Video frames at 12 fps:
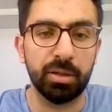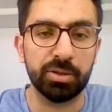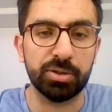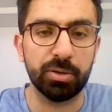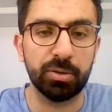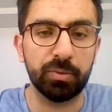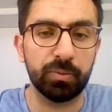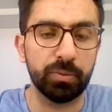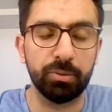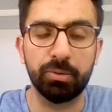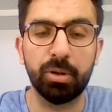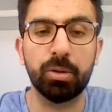So if you
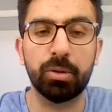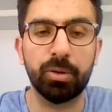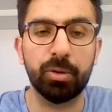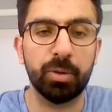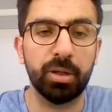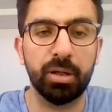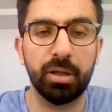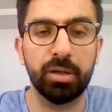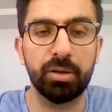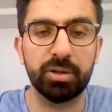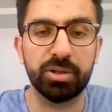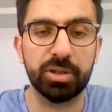no longer want to
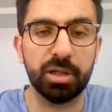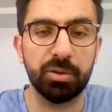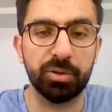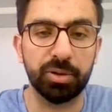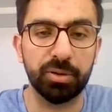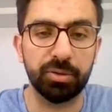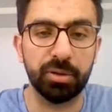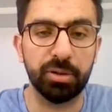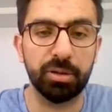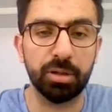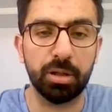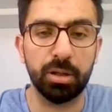hear the sound, you can turn
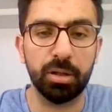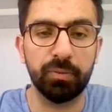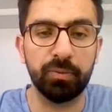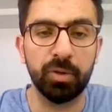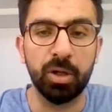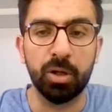it off.